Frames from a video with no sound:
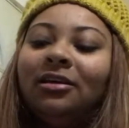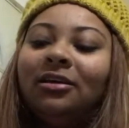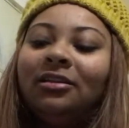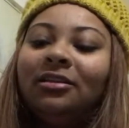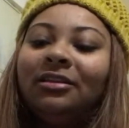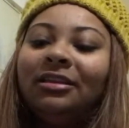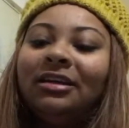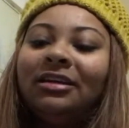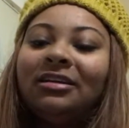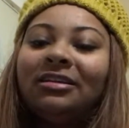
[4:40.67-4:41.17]

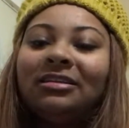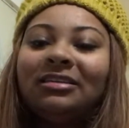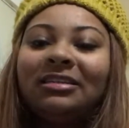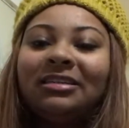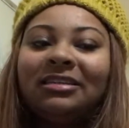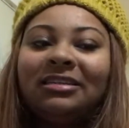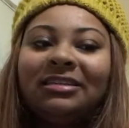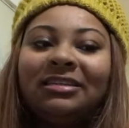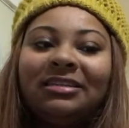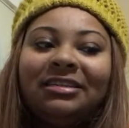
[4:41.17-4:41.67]
there's
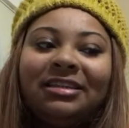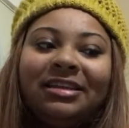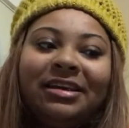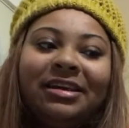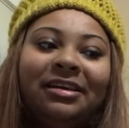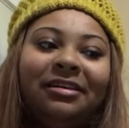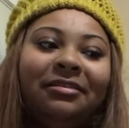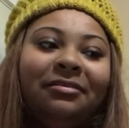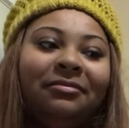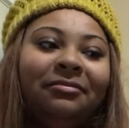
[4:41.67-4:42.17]
this
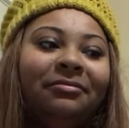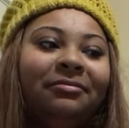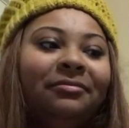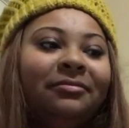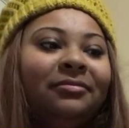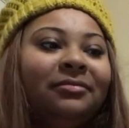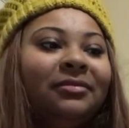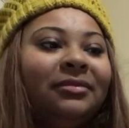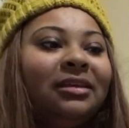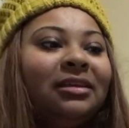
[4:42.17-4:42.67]
thing,
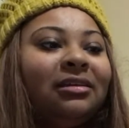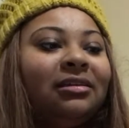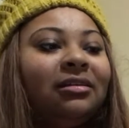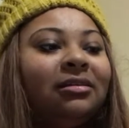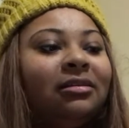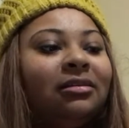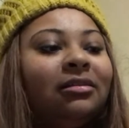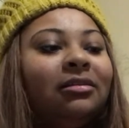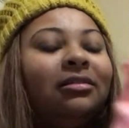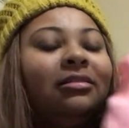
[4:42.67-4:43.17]

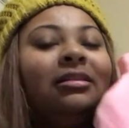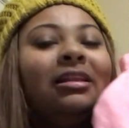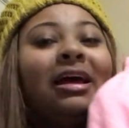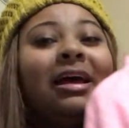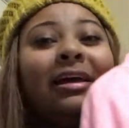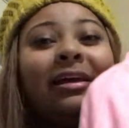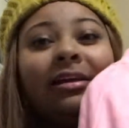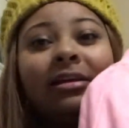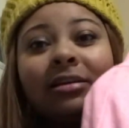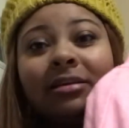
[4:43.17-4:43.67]

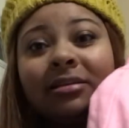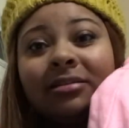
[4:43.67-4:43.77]
like,